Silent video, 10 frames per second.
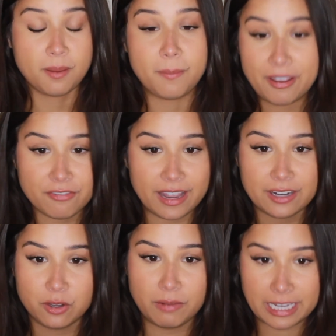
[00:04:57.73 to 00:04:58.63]
My
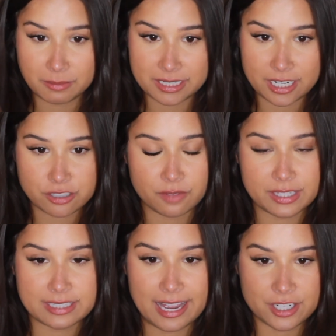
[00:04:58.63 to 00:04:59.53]
final recommendation on
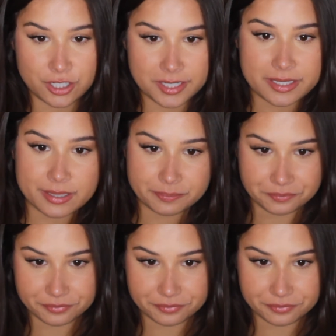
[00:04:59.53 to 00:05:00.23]
these lashes